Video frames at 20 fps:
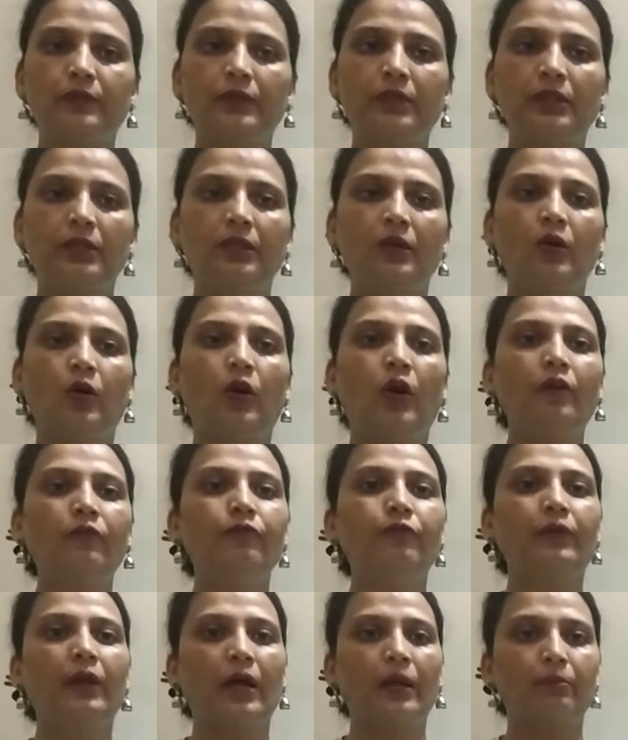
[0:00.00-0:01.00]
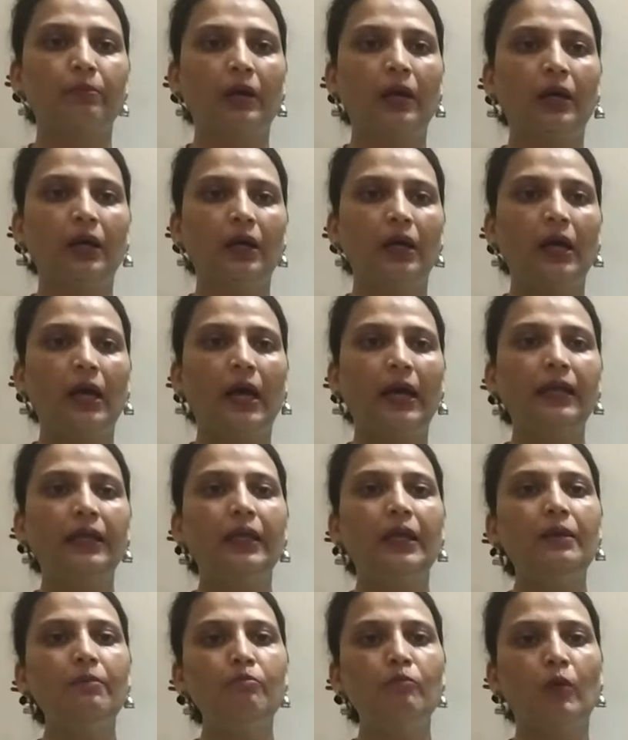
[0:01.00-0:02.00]
of karma and
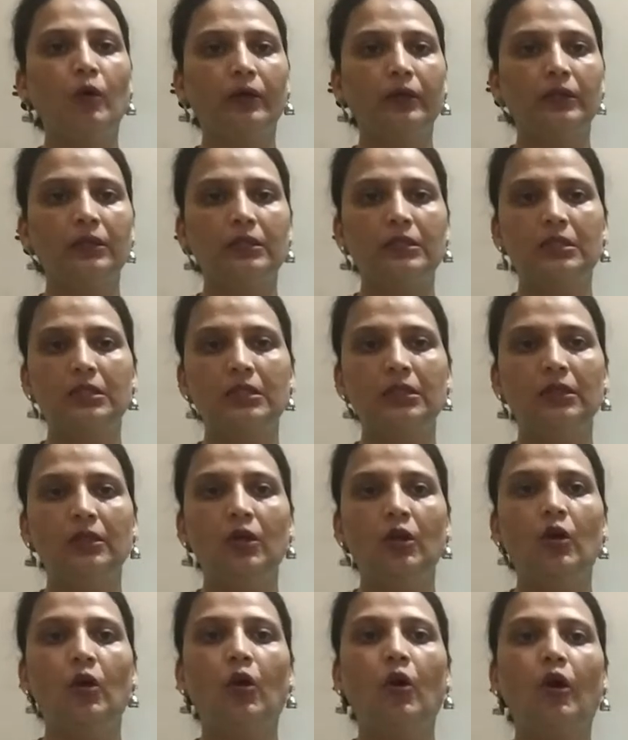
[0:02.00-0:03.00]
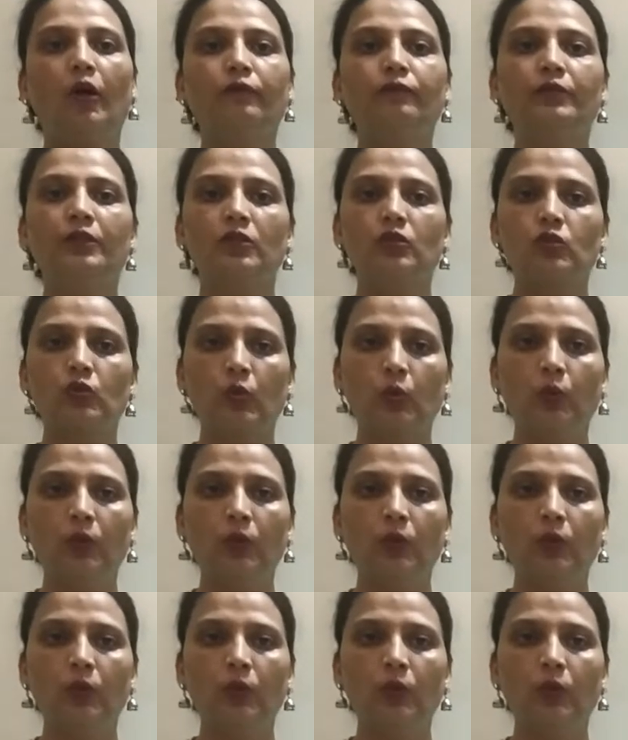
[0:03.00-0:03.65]
immortality of the soul